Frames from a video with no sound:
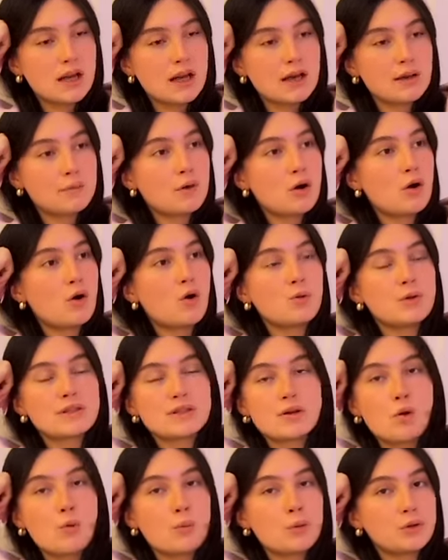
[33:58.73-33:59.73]
I'm
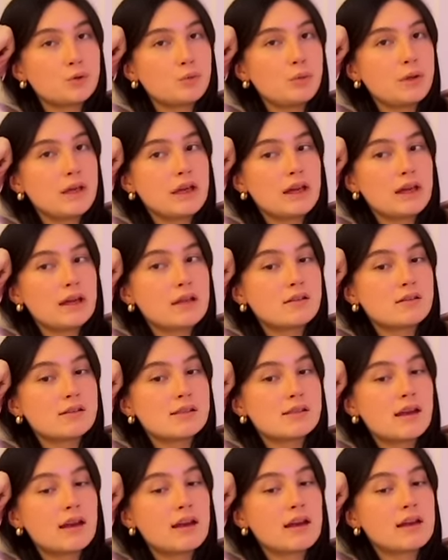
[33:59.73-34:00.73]
always home on the
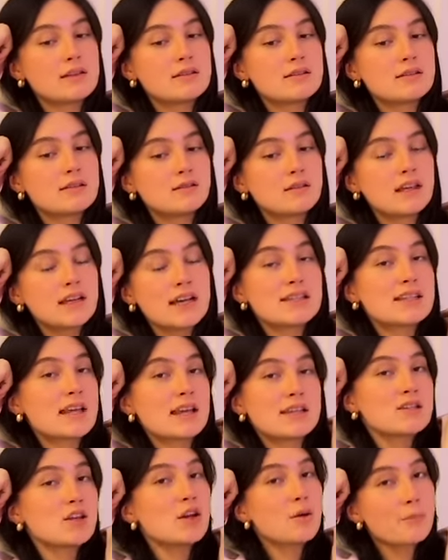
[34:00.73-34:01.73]
weekends. And like I
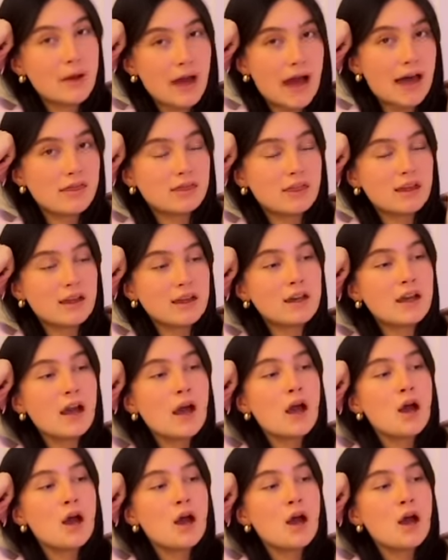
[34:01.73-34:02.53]
said, it's not a bad thing.